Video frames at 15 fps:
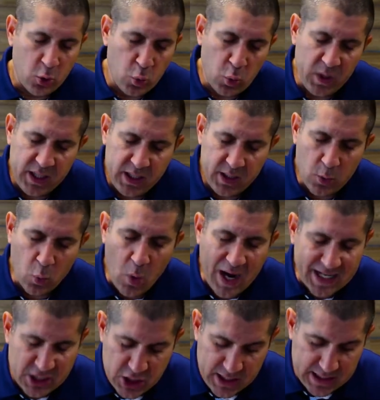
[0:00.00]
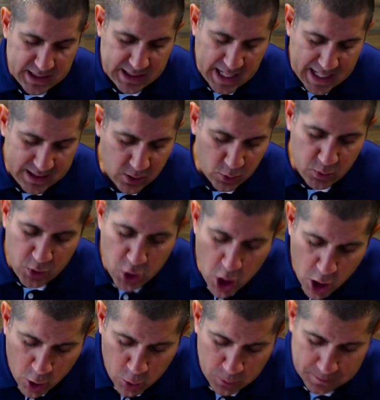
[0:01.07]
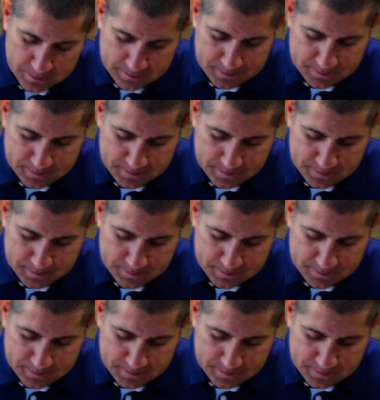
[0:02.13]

when watching it. I don't know.